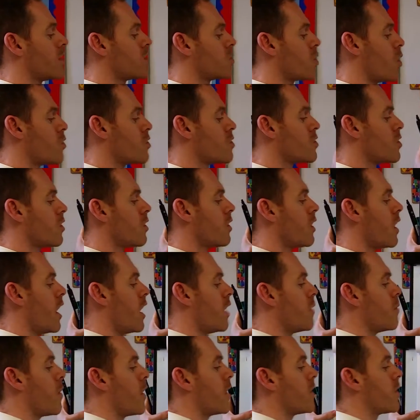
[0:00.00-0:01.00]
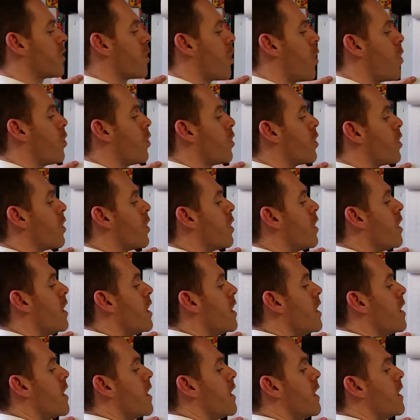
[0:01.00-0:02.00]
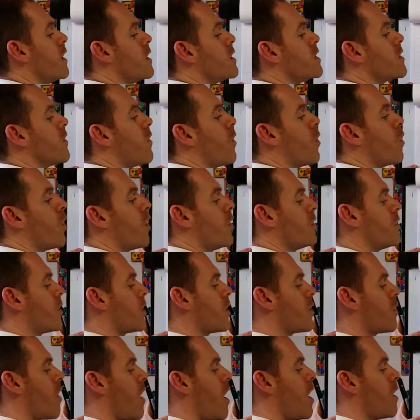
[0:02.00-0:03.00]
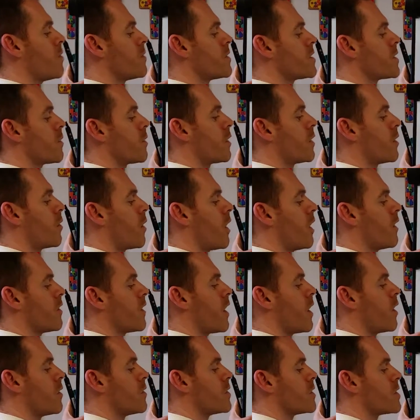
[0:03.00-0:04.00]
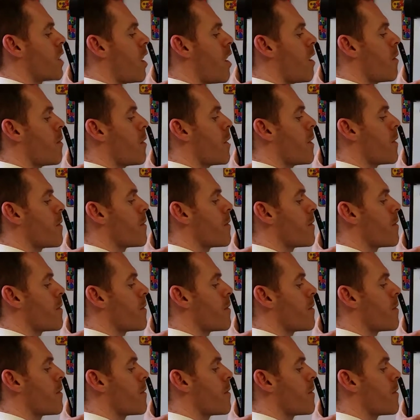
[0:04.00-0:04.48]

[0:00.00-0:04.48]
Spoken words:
total, and my total is 400 grams, so I'm going to write that on top.